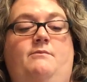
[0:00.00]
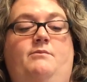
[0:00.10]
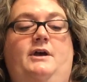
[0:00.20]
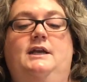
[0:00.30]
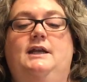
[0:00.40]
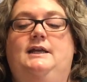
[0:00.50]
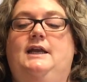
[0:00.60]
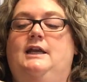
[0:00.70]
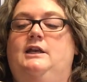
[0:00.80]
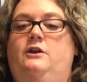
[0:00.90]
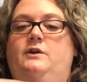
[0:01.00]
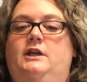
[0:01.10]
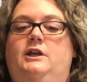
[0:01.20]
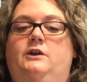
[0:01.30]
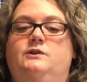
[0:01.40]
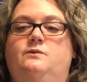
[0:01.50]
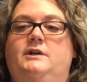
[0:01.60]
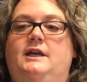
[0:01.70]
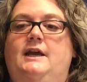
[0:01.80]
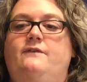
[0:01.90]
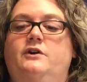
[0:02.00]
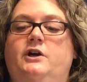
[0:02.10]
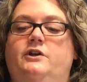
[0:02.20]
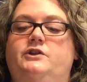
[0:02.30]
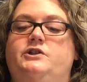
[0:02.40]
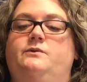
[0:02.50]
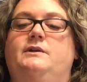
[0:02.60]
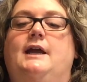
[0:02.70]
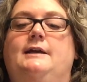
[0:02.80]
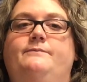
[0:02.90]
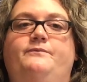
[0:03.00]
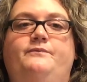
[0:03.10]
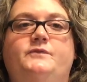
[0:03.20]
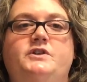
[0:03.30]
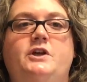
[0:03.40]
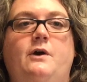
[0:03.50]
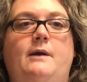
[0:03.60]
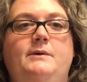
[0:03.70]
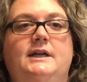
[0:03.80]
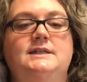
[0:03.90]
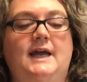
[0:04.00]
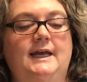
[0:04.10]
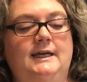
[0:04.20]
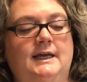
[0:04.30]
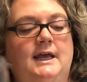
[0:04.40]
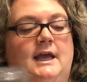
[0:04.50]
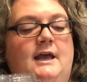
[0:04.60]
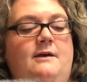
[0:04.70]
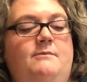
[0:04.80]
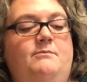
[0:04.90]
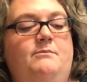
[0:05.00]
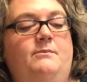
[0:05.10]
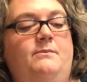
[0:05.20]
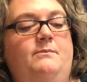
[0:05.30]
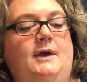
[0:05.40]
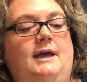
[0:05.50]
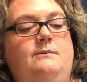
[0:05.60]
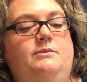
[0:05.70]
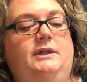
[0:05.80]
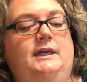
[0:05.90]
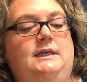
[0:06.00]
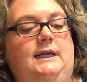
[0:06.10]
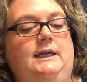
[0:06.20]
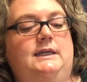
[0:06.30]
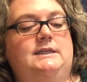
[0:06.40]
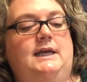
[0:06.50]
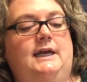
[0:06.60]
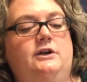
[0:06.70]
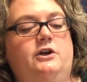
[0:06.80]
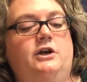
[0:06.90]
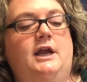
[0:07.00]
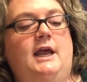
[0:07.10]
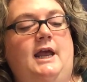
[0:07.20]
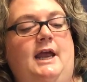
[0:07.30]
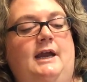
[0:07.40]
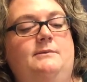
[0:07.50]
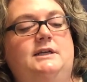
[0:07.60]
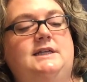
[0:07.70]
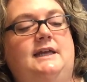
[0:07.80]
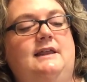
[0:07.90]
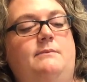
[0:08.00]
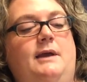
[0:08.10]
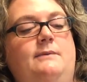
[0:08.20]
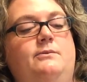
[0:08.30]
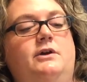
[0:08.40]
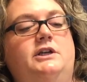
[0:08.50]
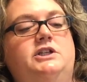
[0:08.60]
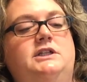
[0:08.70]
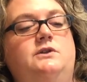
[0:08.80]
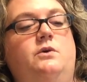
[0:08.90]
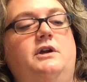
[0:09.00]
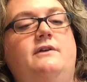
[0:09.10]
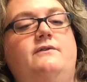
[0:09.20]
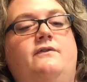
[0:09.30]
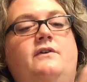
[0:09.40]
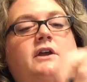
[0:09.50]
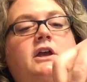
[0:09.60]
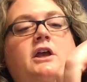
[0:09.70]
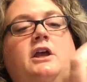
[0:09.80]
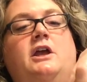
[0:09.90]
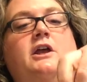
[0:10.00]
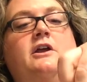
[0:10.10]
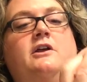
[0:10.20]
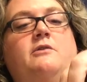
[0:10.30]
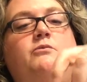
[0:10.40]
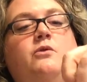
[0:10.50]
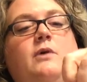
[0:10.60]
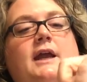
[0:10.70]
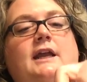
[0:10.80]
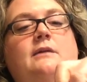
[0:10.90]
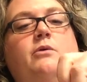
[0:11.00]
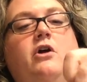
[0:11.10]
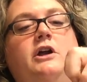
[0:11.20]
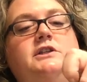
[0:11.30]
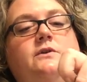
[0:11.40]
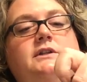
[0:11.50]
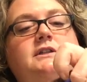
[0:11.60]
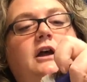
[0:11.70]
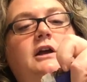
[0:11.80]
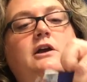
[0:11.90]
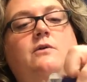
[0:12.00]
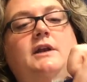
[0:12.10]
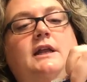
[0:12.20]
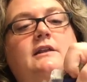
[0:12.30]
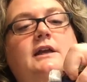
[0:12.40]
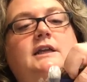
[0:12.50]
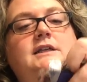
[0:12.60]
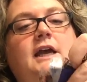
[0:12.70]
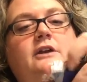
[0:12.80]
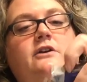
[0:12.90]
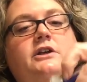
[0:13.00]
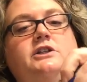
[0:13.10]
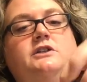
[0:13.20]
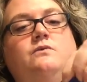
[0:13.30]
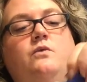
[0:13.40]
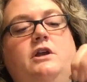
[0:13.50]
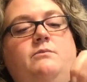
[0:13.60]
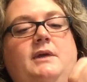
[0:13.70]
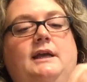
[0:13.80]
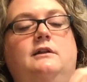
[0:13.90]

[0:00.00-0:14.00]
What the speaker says: But again, you can use whatever colors you would like. So I'm going to take my blending container. And I'm going to take that paper and just sort of break it apart. So it's not going in the container in just one big